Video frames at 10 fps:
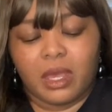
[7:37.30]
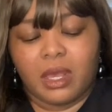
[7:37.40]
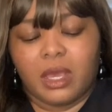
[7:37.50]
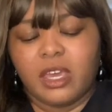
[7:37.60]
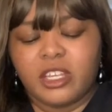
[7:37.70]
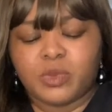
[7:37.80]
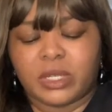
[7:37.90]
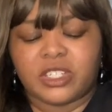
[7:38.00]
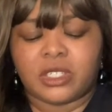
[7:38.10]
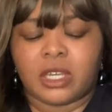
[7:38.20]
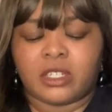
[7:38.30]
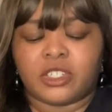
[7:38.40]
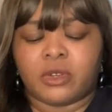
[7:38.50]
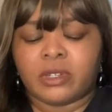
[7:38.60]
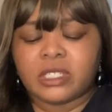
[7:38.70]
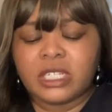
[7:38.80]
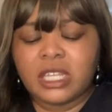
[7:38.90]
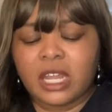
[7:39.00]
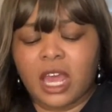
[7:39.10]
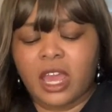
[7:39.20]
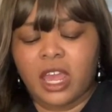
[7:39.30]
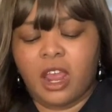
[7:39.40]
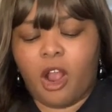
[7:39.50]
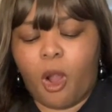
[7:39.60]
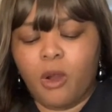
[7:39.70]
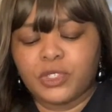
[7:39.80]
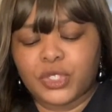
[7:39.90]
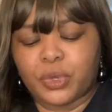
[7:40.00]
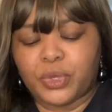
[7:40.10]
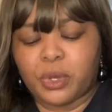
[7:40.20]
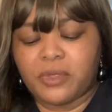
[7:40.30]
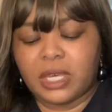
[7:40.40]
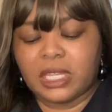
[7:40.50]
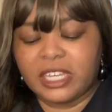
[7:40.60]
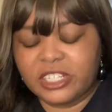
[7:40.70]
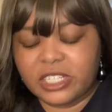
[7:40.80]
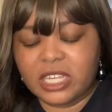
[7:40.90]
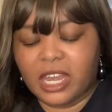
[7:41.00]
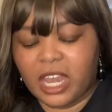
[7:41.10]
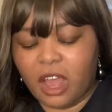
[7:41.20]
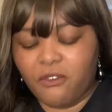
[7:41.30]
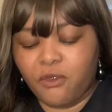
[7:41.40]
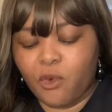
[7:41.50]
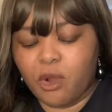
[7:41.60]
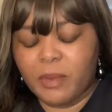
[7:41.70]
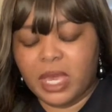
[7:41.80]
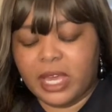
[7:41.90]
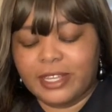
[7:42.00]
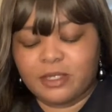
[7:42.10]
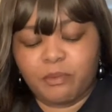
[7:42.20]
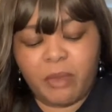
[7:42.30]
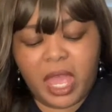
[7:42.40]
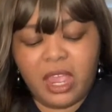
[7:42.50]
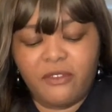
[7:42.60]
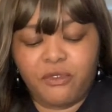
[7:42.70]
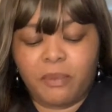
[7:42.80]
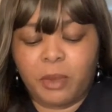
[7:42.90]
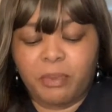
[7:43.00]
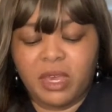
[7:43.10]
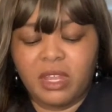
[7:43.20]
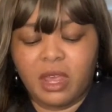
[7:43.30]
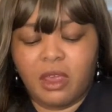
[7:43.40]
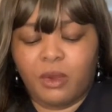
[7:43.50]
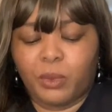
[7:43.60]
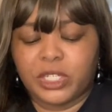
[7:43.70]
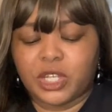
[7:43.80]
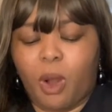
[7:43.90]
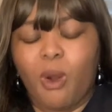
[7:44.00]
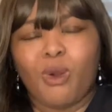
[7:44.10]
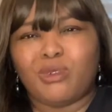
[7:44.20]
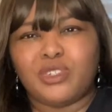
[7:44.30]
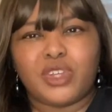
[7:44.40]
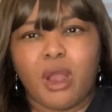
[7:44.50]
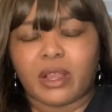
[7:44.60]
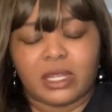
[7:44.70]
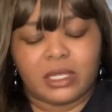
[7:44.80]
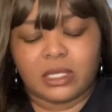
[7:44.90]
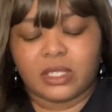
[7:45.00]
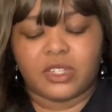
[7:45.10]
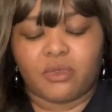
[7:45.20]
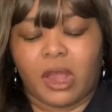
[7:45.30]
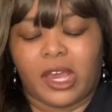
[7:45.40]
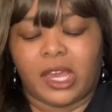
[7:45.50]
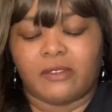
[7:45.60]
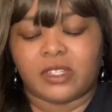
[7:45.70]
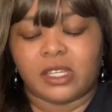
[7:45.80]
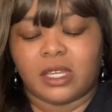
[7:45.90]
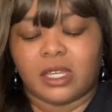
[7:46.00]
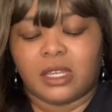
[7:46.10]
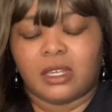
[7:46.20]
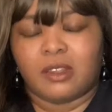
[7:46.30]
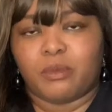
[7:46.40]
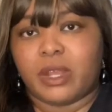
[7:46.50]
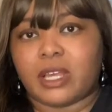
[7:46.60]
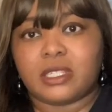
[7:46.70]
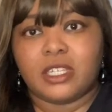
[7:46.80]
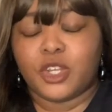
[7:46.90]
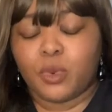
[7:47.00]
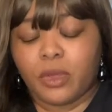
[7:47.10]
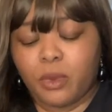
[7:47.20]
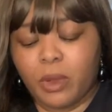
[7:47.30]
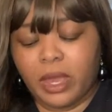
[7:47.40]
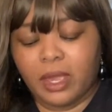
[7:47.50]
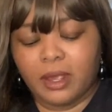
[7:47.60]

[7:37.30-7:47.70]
It is with such certainty that I also know the allegiance I now form is made from the pit which all darkness is derived. But I see no other way.